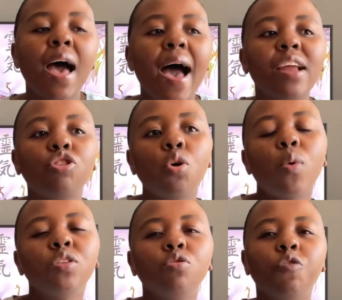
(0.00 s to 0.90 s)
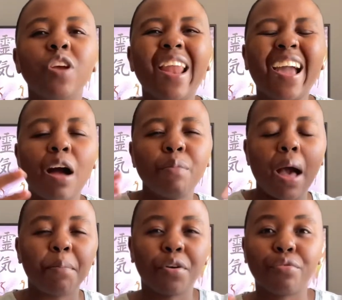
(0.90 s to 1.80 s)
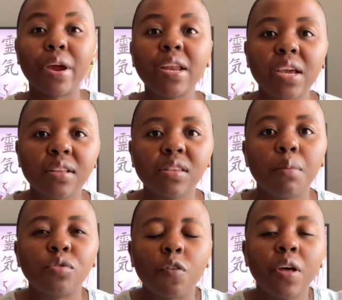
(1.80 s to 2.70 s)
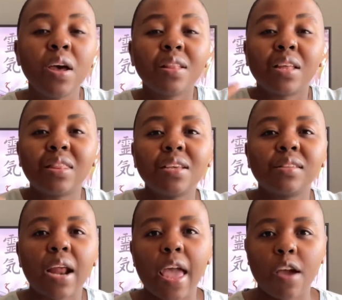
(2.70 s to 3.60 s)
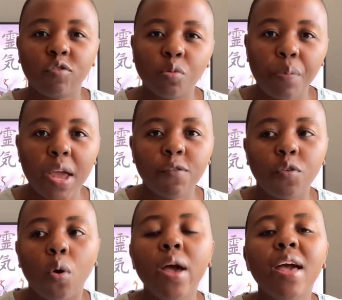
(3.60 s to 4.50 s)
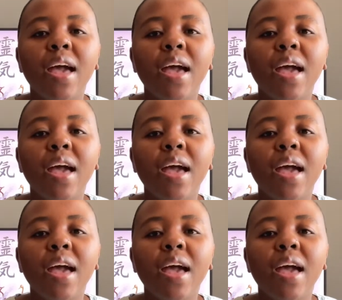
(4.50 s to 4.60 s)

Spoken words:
I don't want to feel like I'm upgrading in terms of the things that I have to pay for.